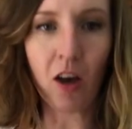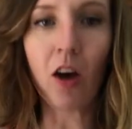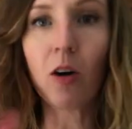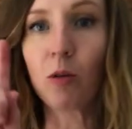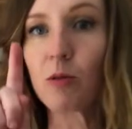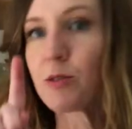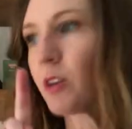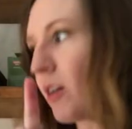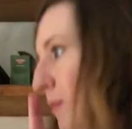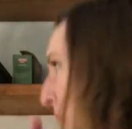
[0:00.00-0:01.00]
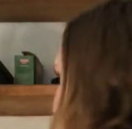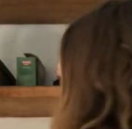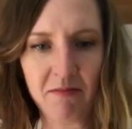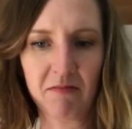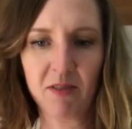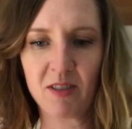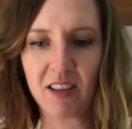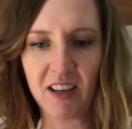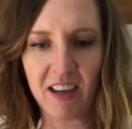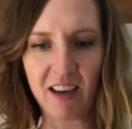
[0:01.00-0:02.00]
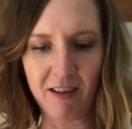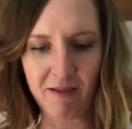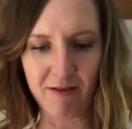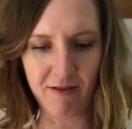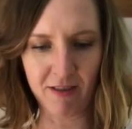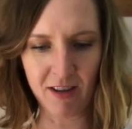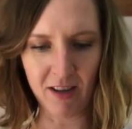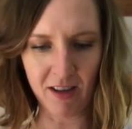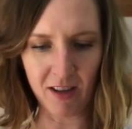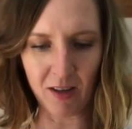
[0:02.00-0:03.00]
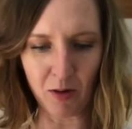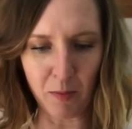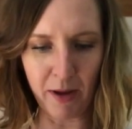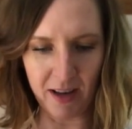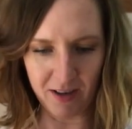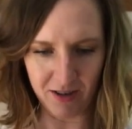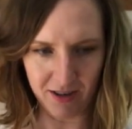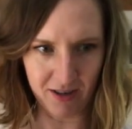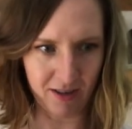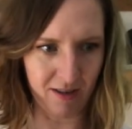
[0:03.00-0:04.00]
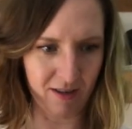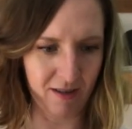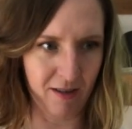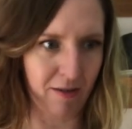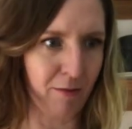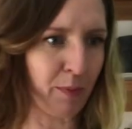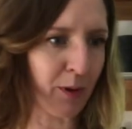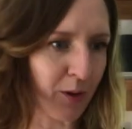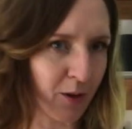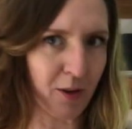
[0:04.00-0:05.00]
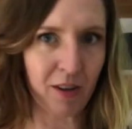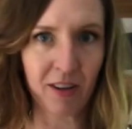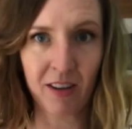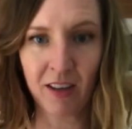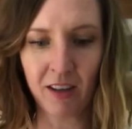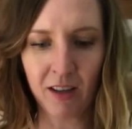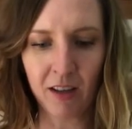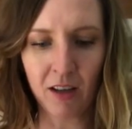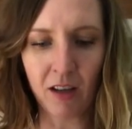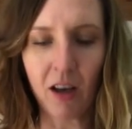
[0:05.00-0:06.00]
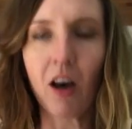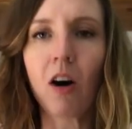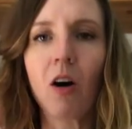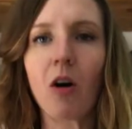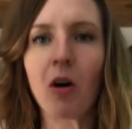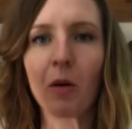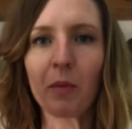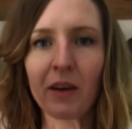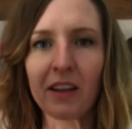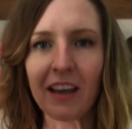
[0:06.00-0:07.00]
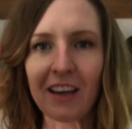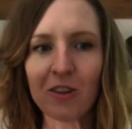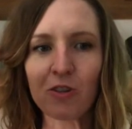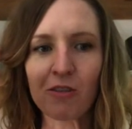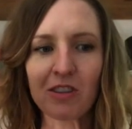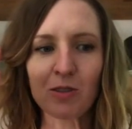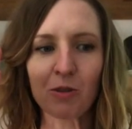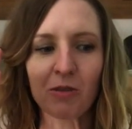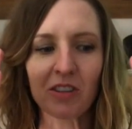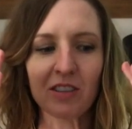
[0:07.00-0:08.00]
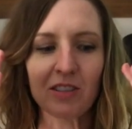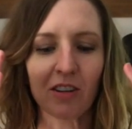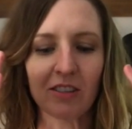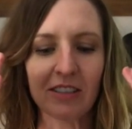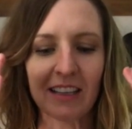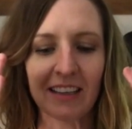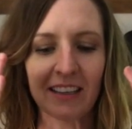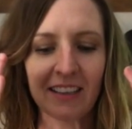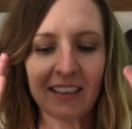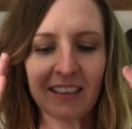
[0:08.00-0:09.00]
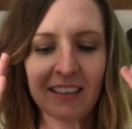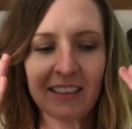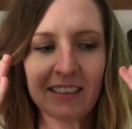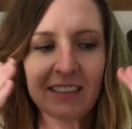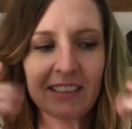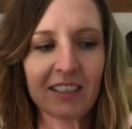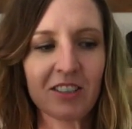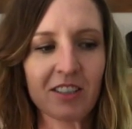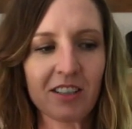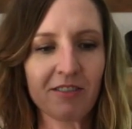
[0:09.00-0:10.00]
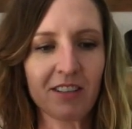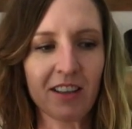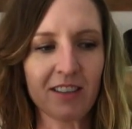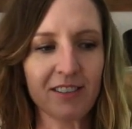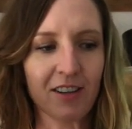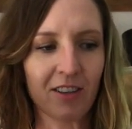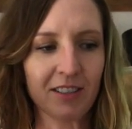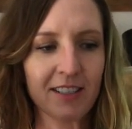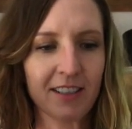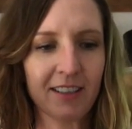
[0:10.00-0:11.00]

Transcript: Oh, salt and pepper. I'm just gonna give a little pinch of both. Oh, but anchovies are really salty. Shouldn't have done the salt.